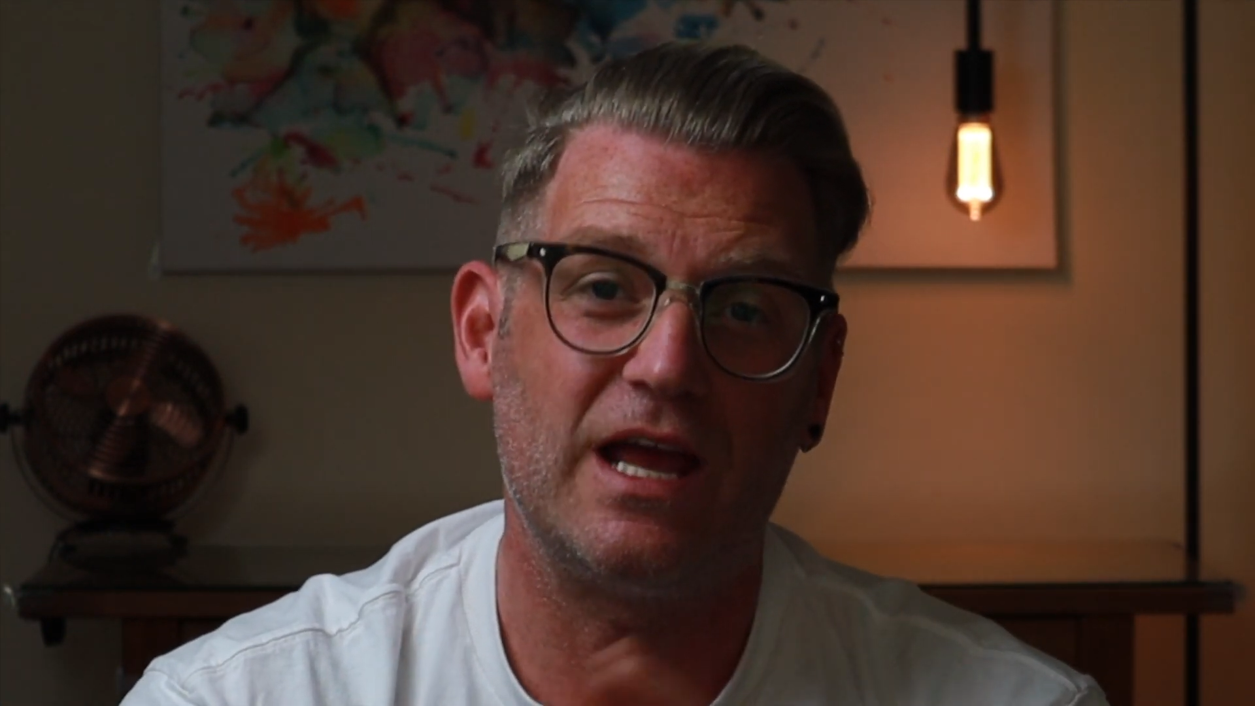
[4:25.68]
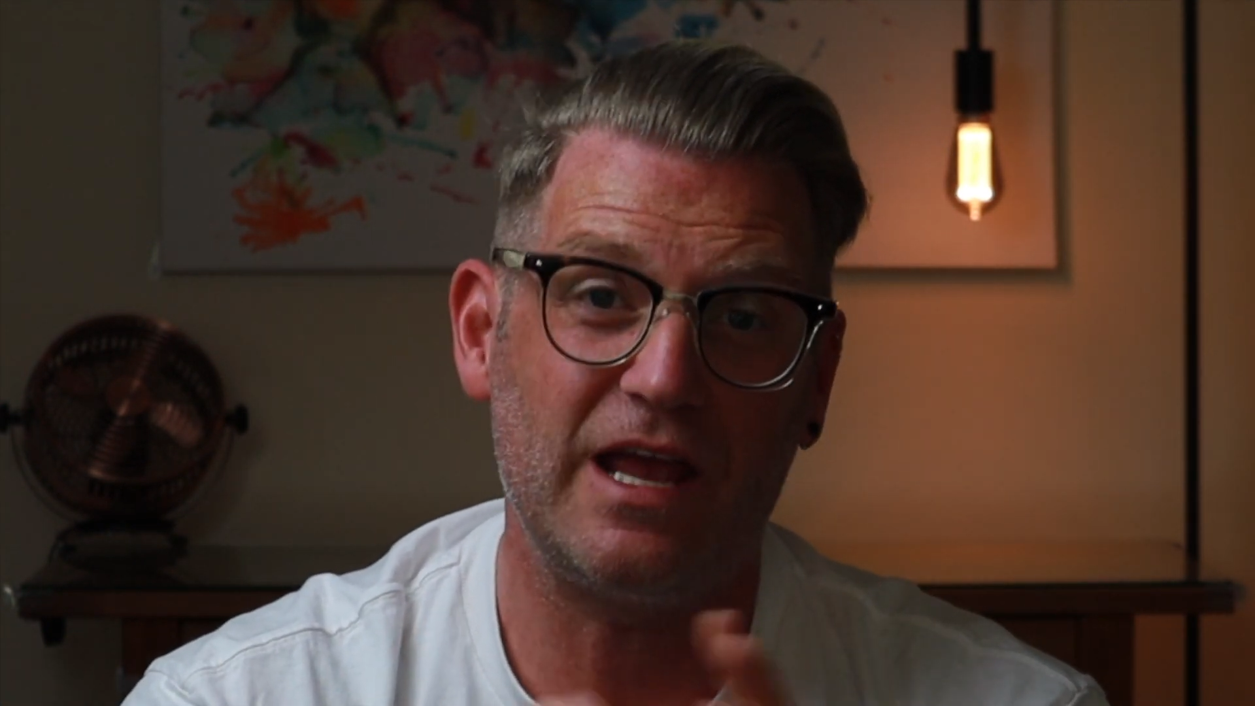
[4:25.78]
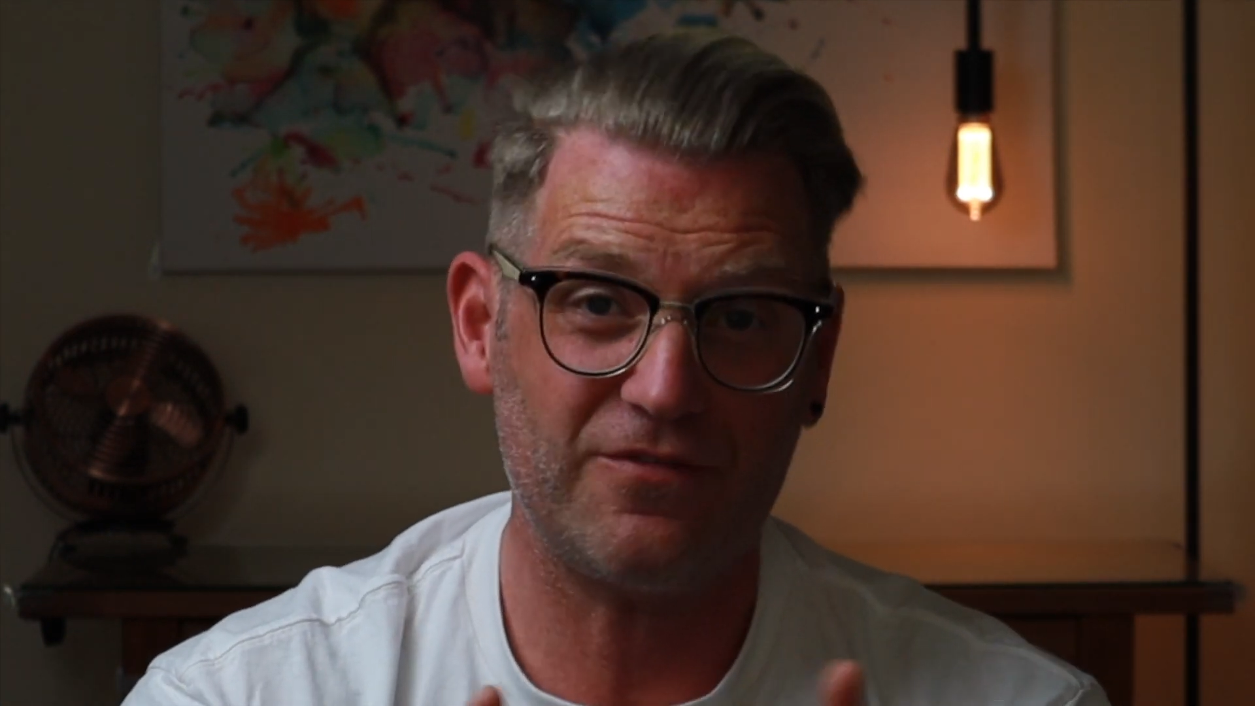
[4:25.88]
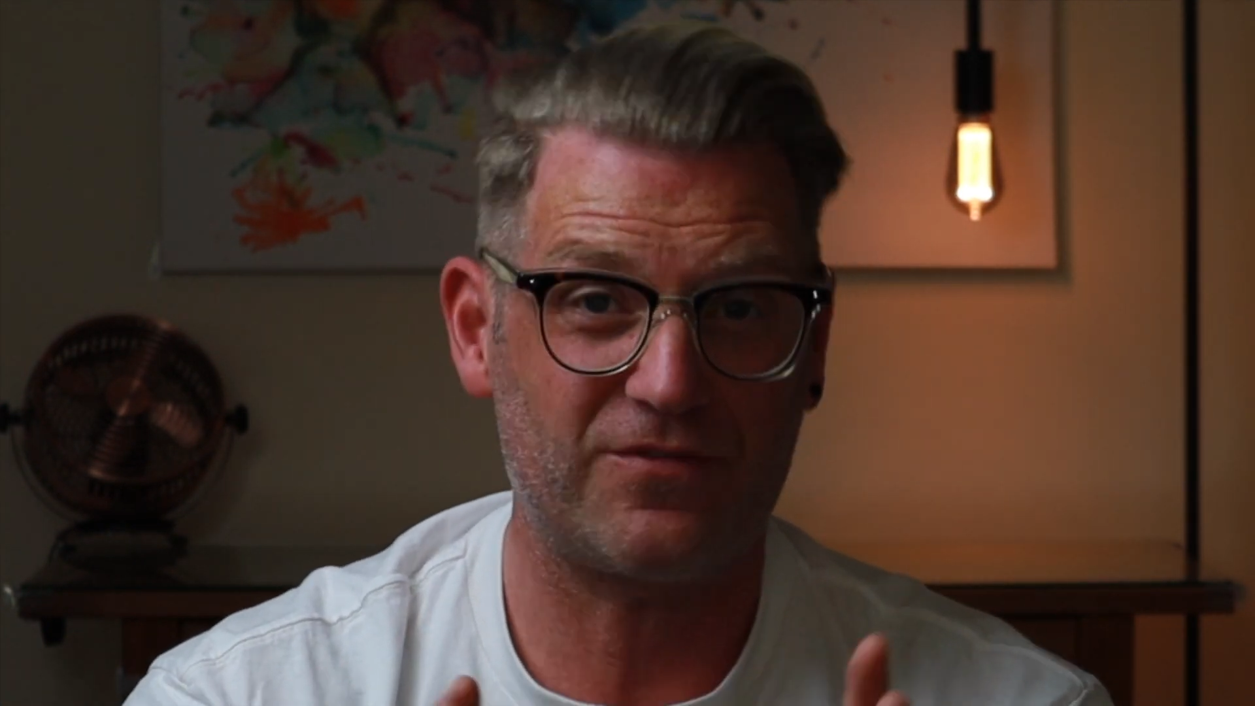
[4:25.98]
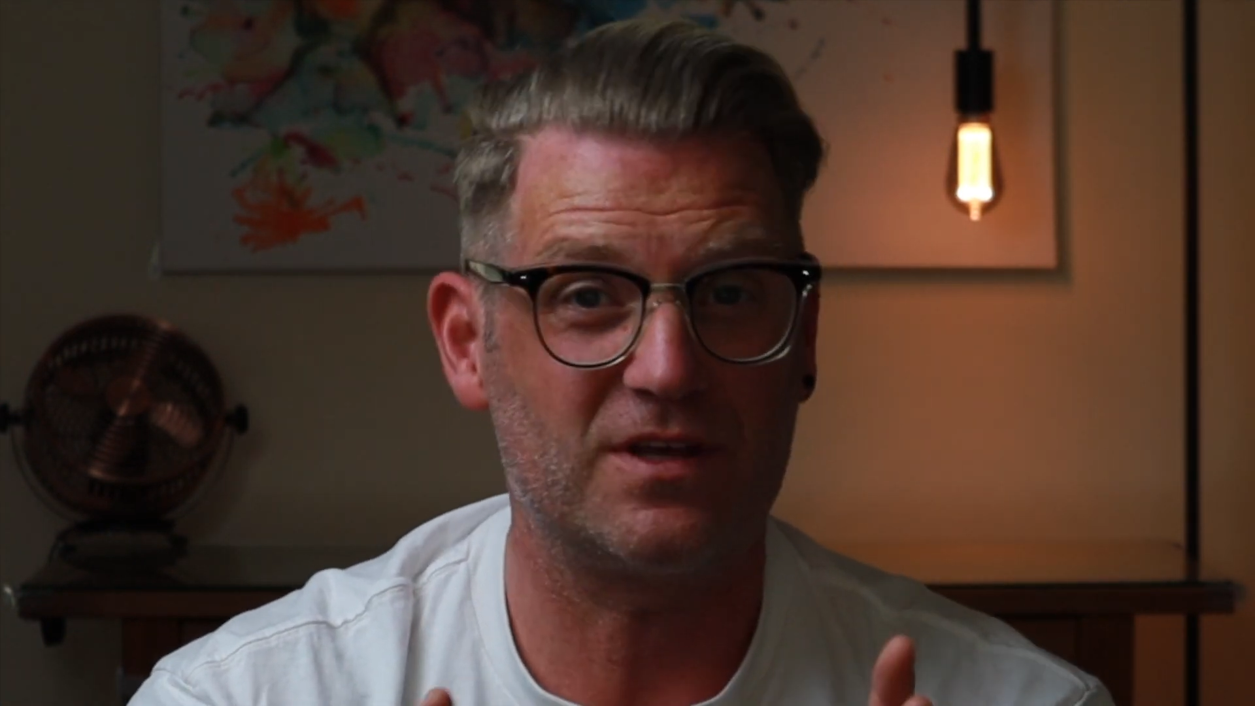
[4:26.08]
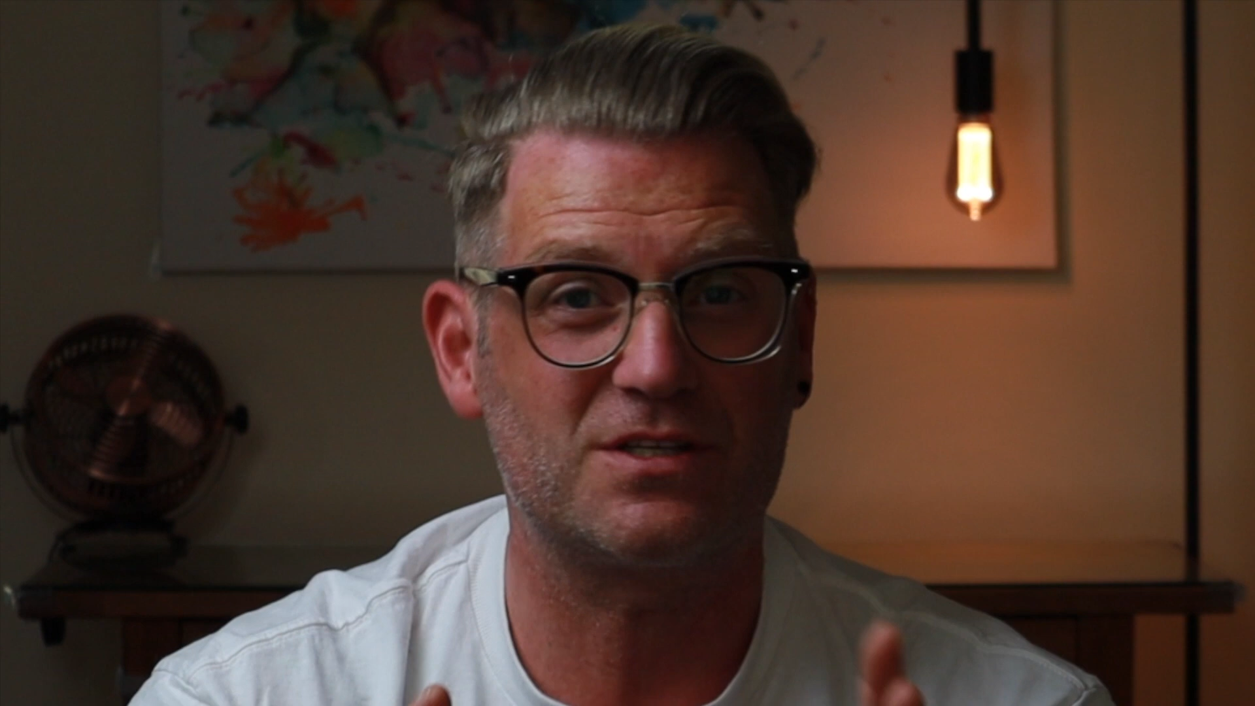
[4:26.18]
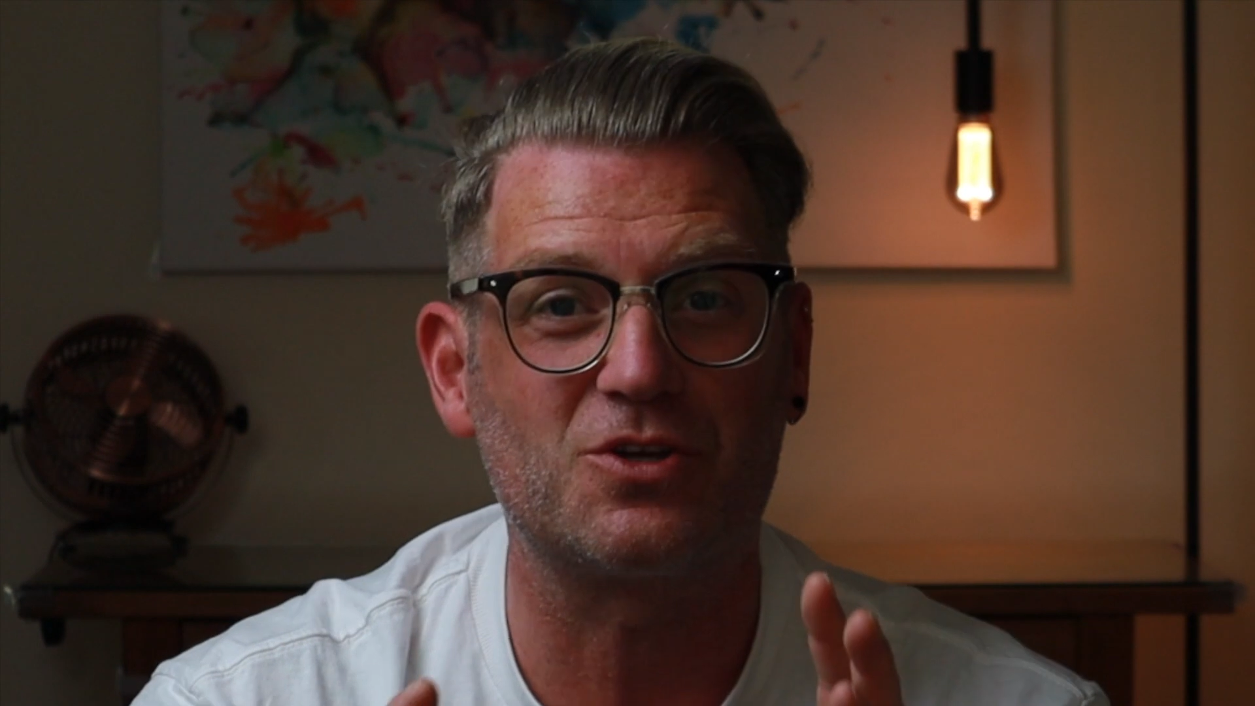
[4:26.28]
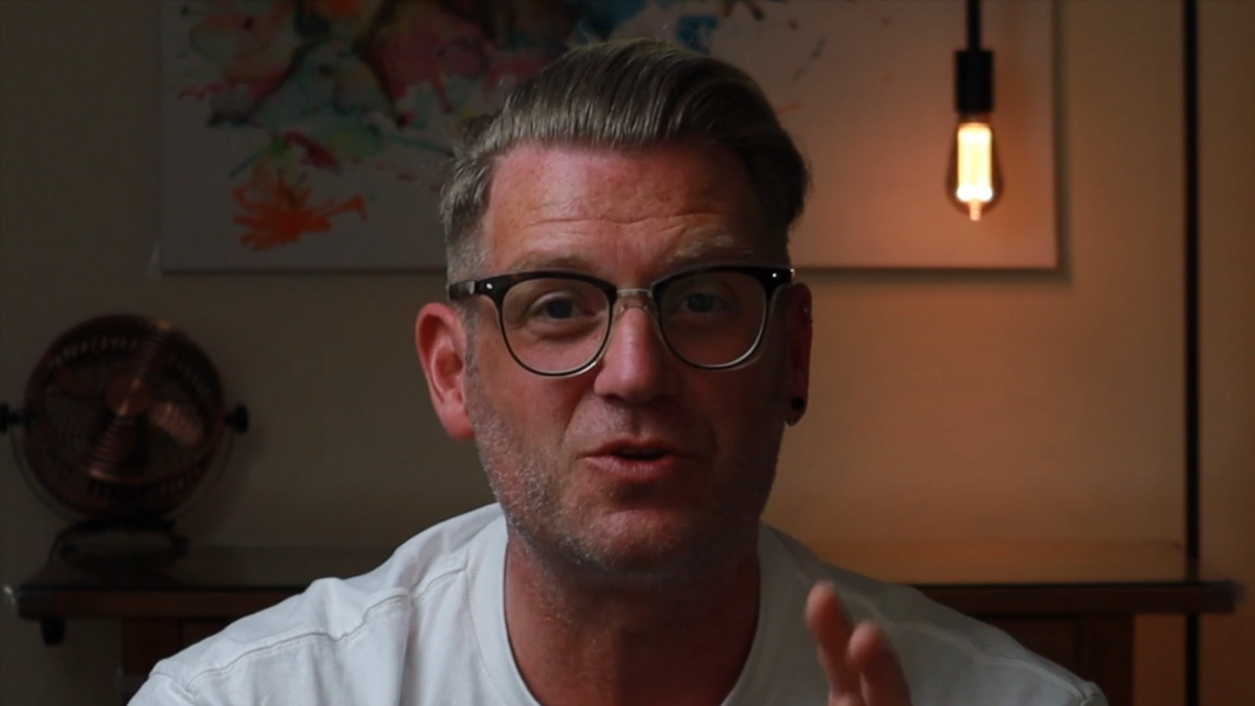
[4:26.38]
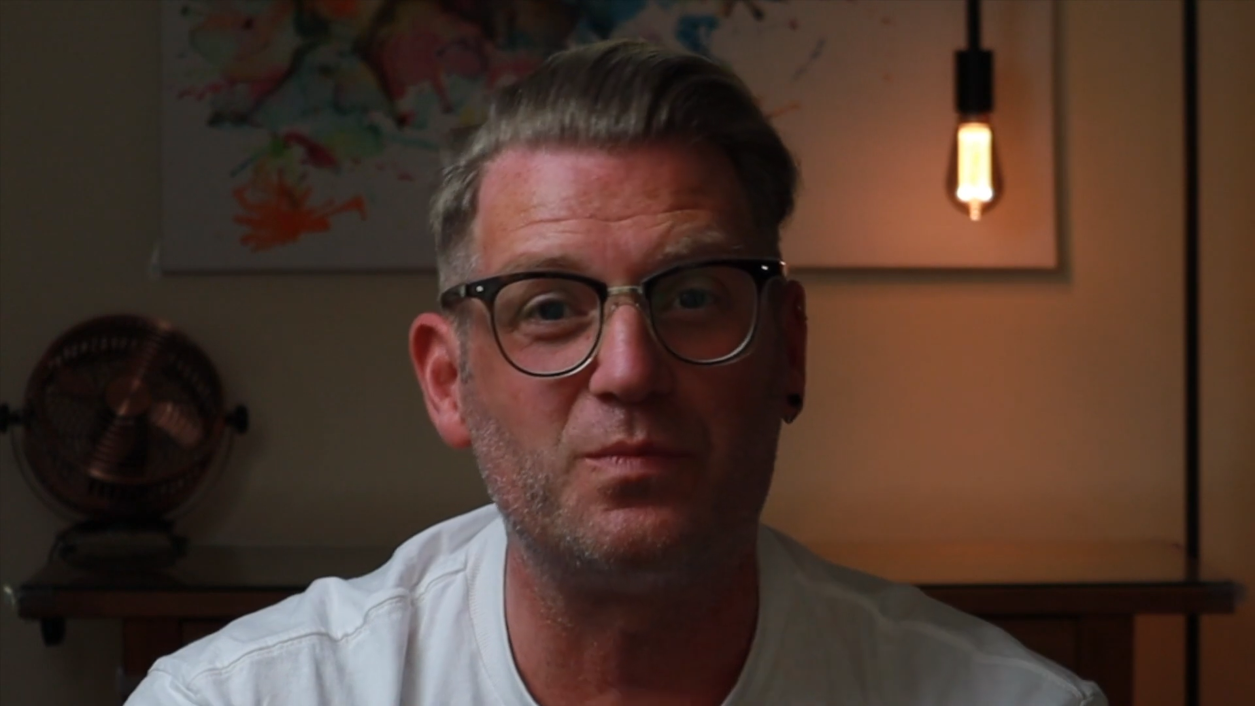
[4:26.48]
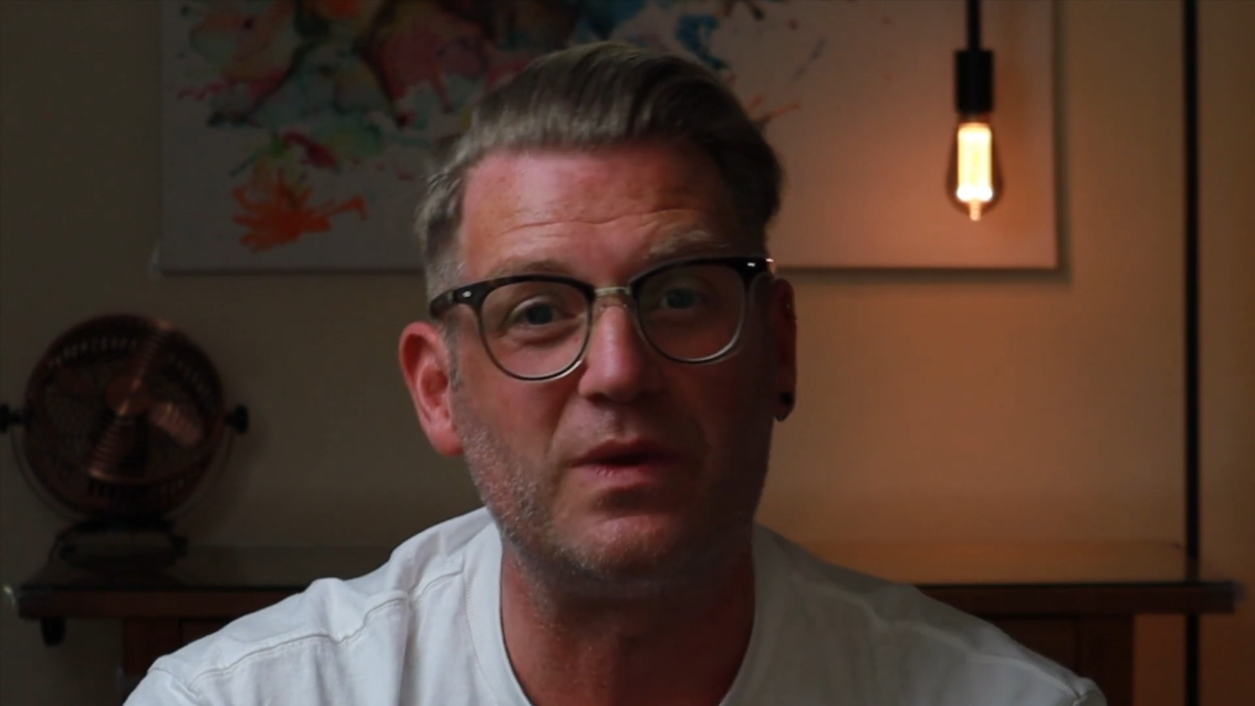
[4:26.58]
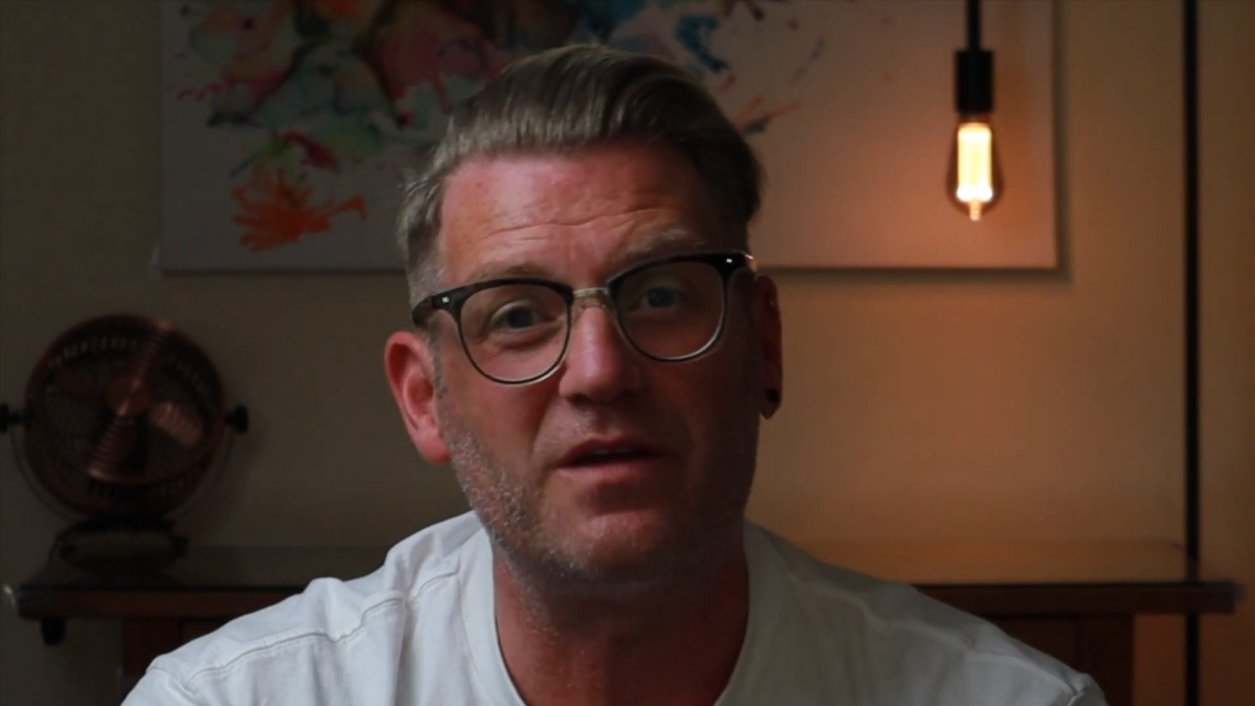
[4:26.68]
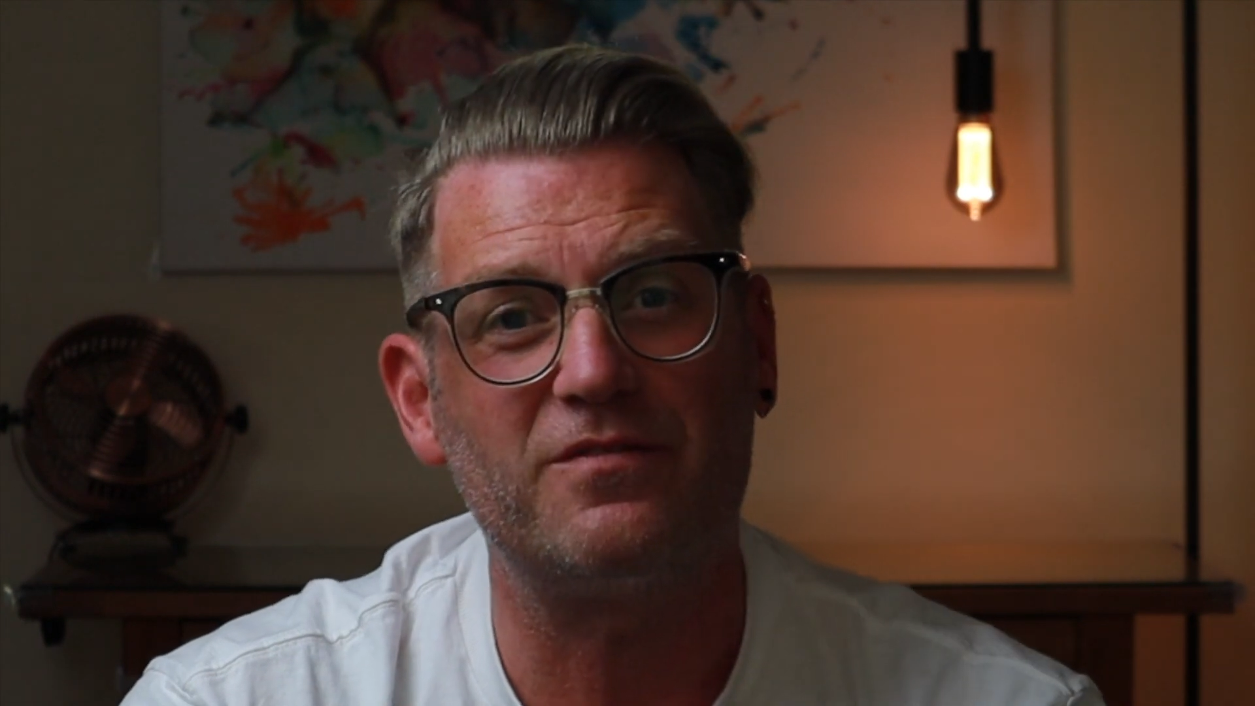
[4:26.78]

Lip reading: if this could be